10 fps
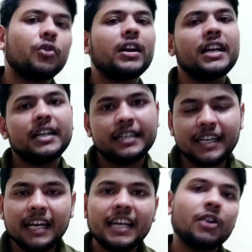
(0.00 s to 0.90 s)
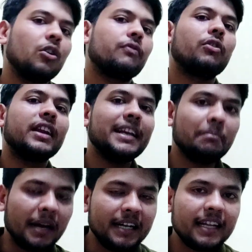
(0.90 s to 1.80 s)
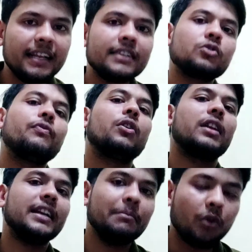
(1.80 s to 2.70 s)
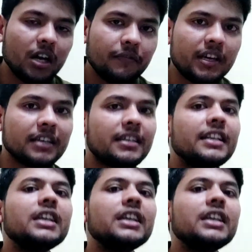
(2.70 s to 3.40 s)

for any delay or for any maintenance, for any modification,